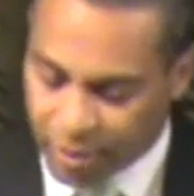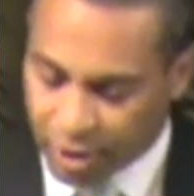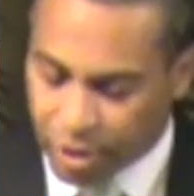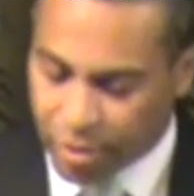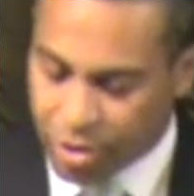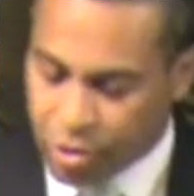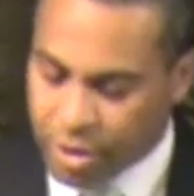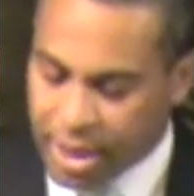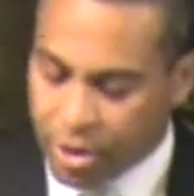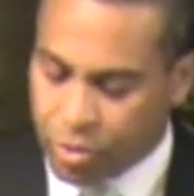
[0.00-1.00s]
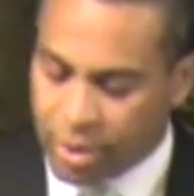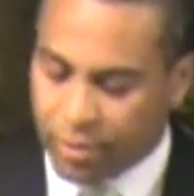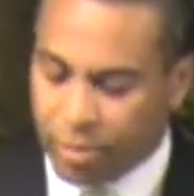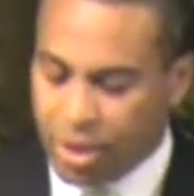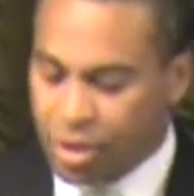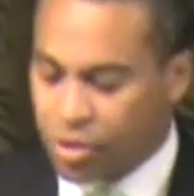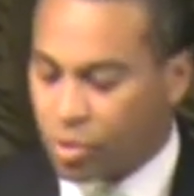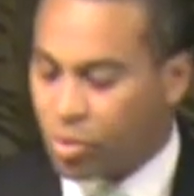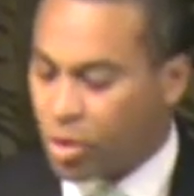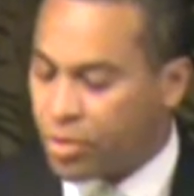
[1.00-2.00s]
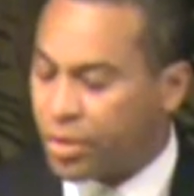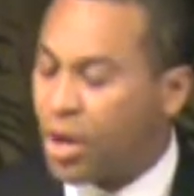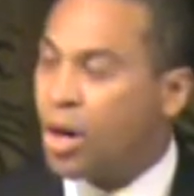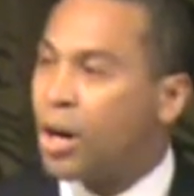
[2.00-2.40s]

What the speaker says: of our current trajectory of emissions growth